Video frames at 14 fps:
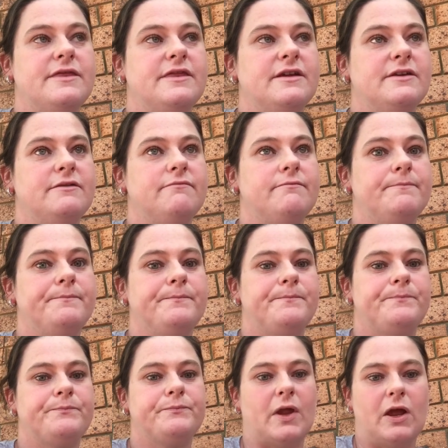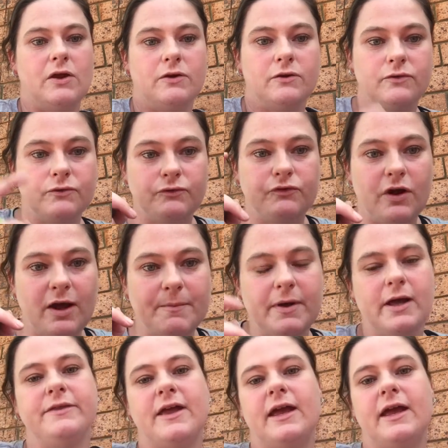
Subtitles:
the drama